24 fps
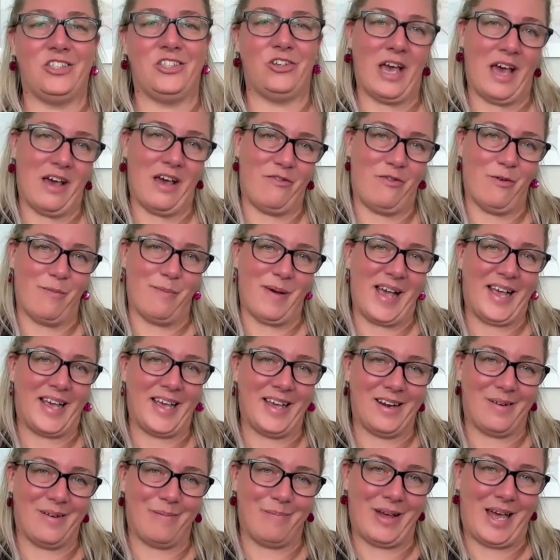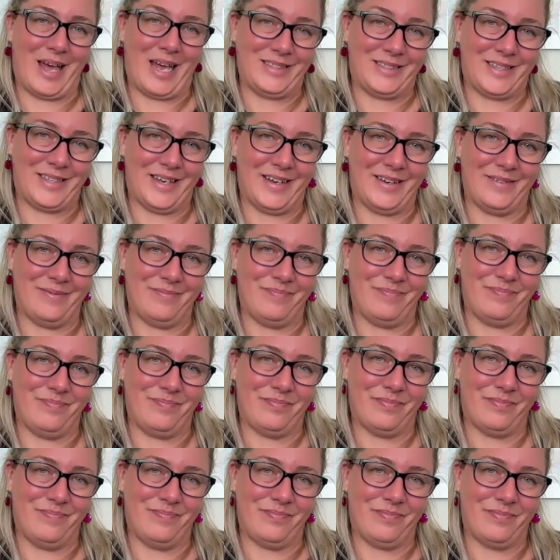you have for making it amazing.
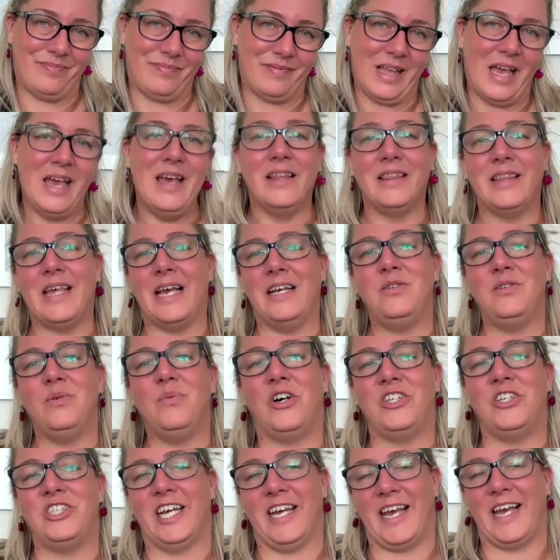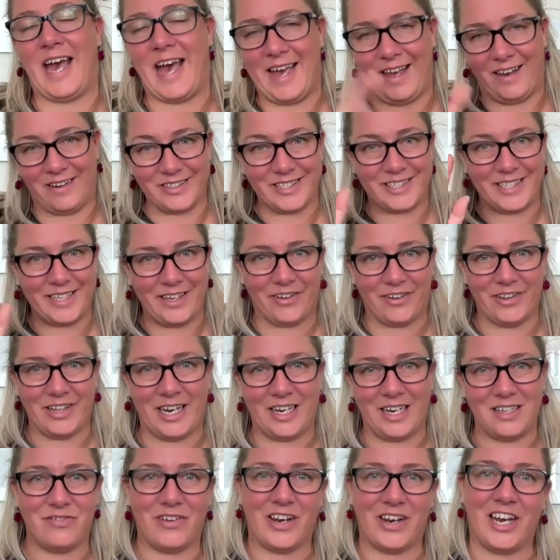Thanks for watching. Hey, I'll see you on the
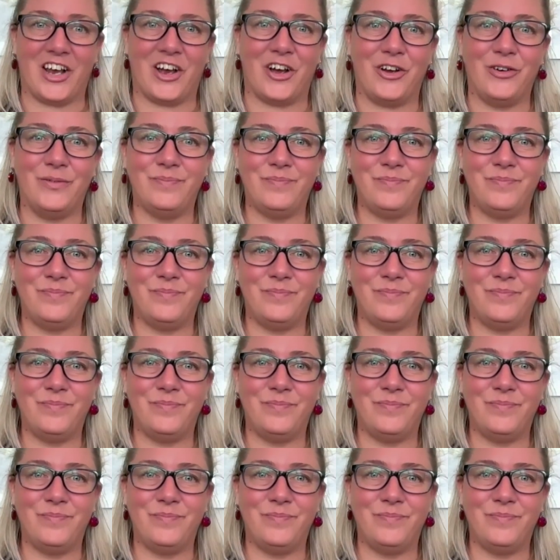next video.